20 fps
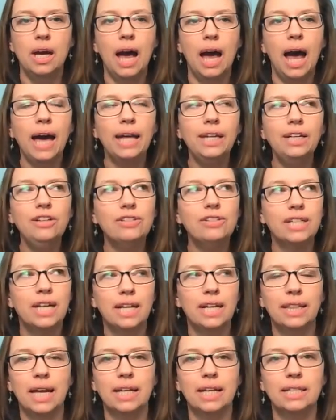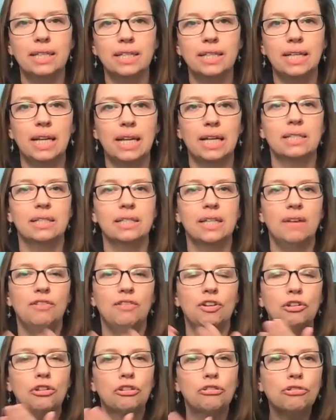How do you take that to the next
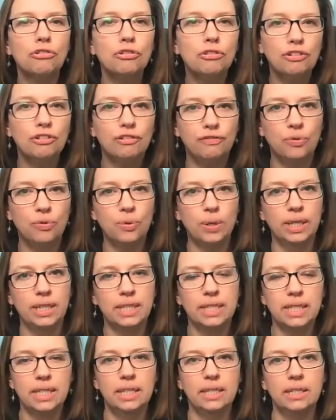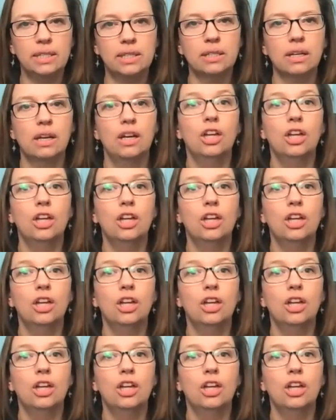level through the 4Ds,